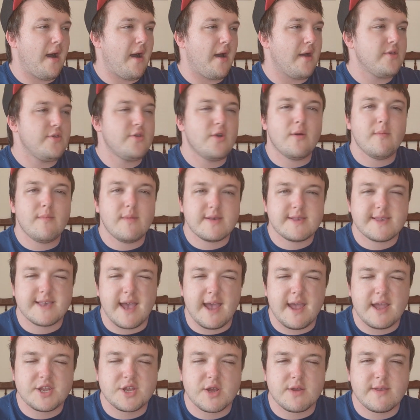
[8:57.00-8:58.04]
your
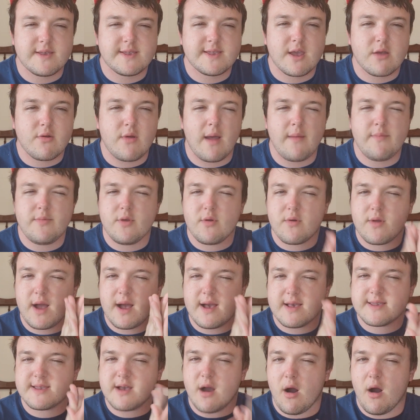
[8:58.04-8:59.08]
message on Instagram. You
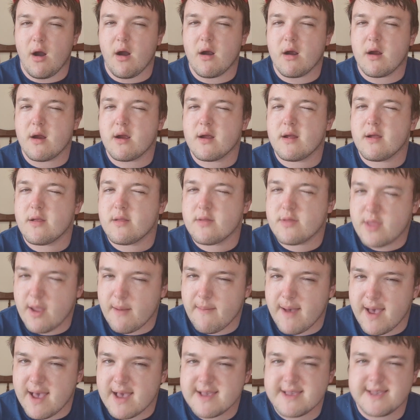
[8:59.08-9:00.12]
guys are the
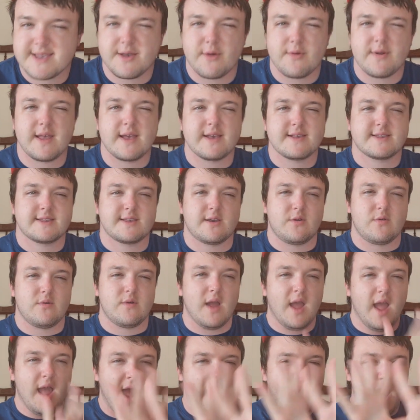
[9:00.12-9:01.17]
best. So yeah, so
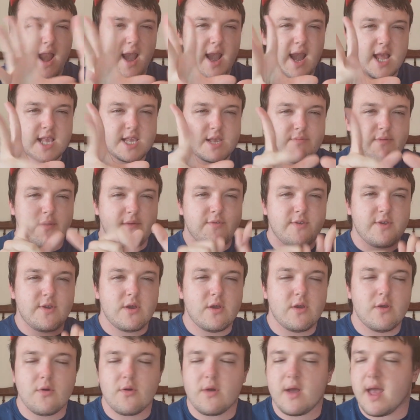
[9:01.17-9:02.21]
let's up to
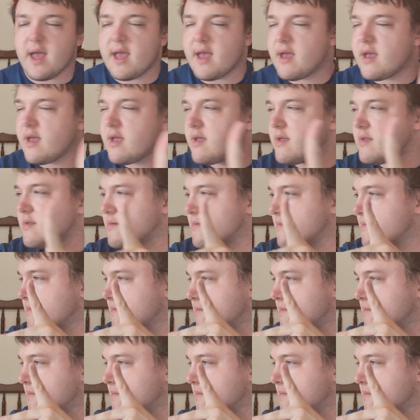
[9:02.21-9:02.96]
you and